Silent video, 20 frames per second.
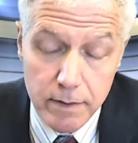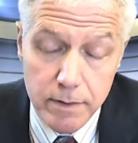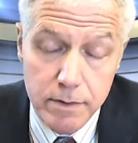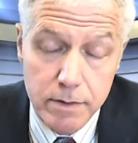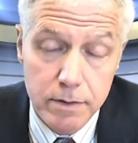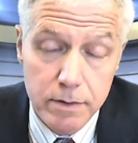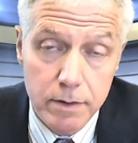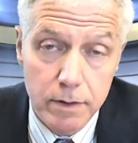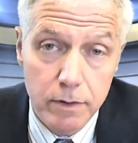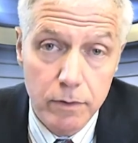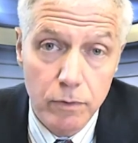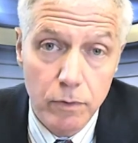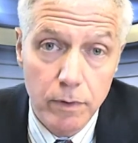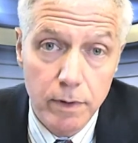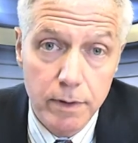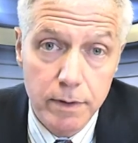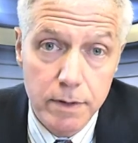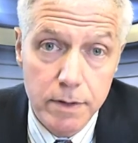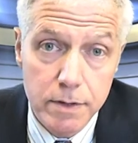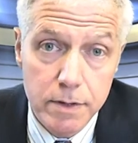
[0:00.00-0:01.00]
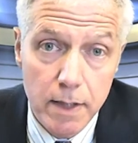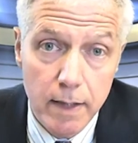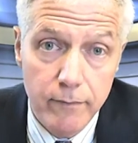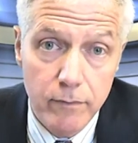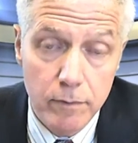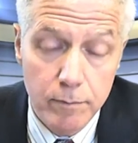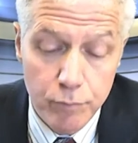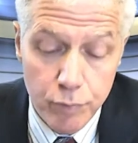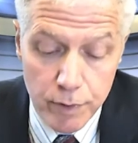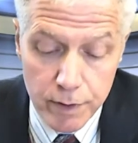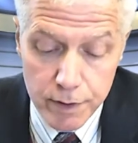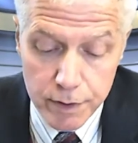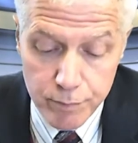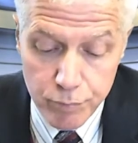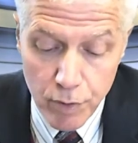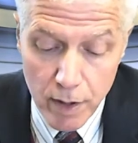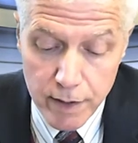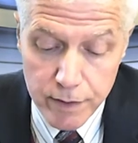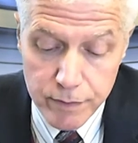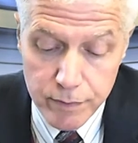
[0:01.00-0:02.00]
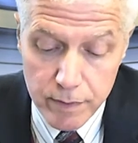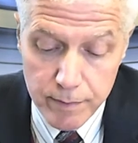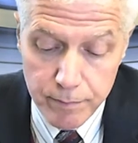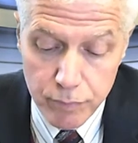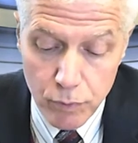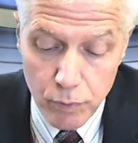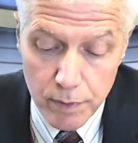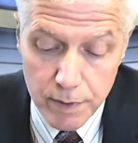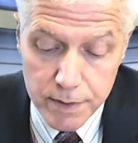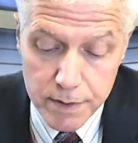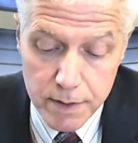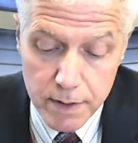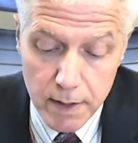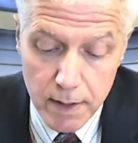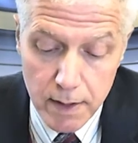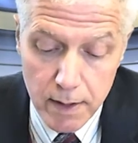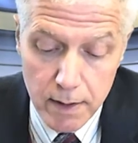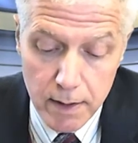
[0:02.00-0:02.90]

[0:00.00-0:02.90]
This is according to several British press reports.